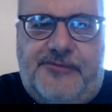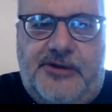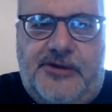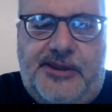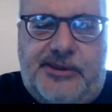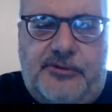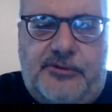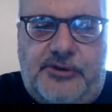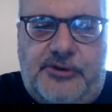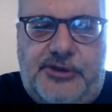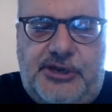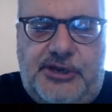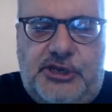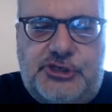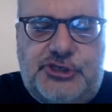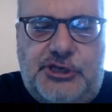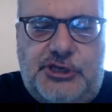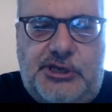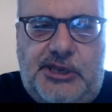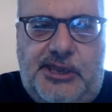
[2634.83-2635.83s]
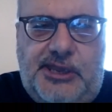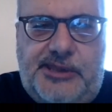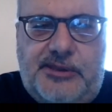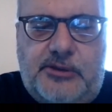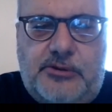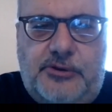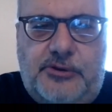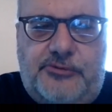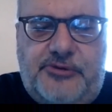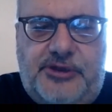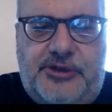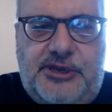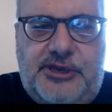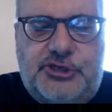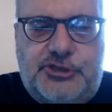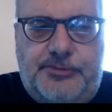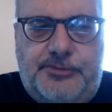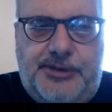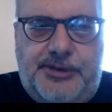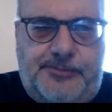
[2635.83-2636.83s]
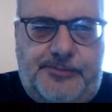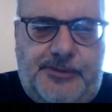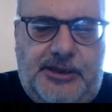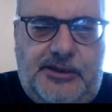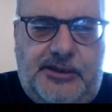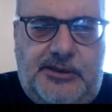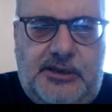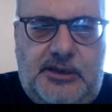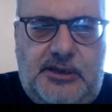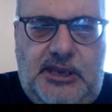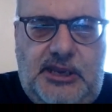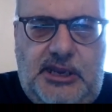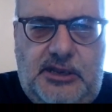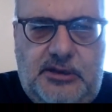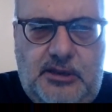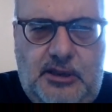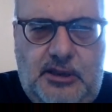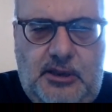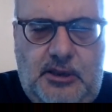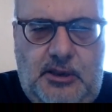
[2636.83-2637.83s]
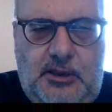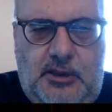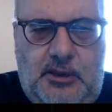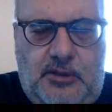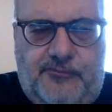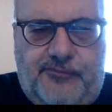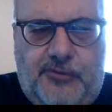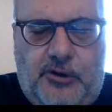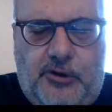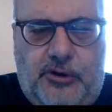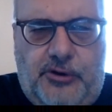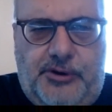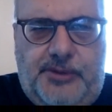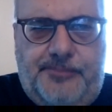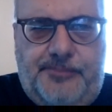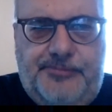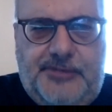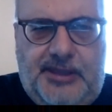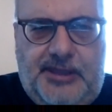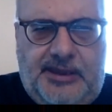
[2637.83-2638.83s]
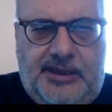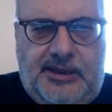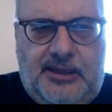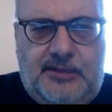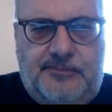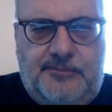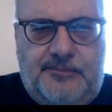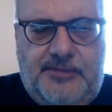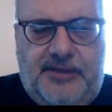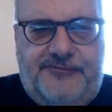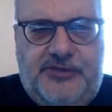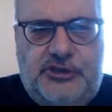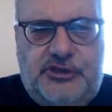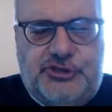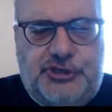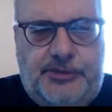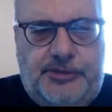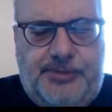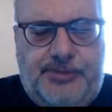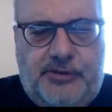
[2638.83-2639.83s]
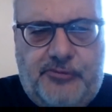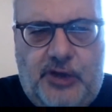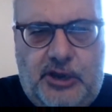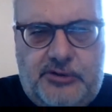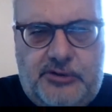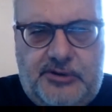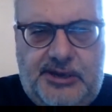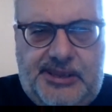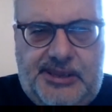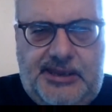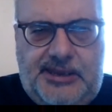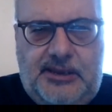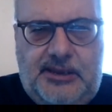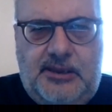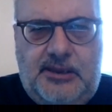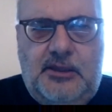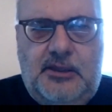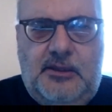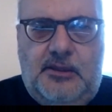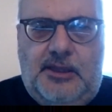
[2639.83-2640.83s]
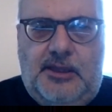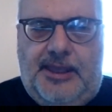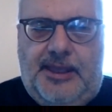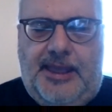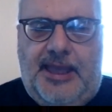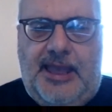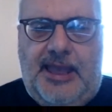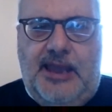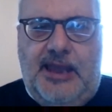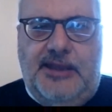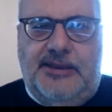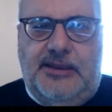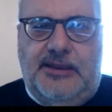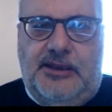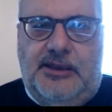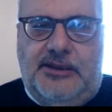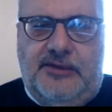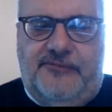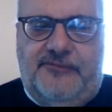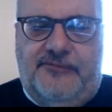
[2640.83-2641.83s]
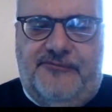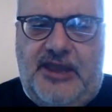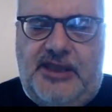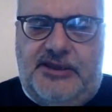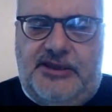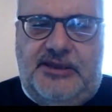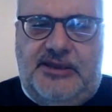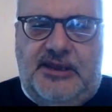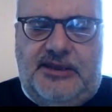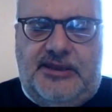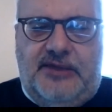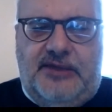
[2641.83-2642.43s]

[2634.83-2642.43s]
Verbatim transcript: first contradiction is the contradiction between the need for an efficient bureaucracy and the fact that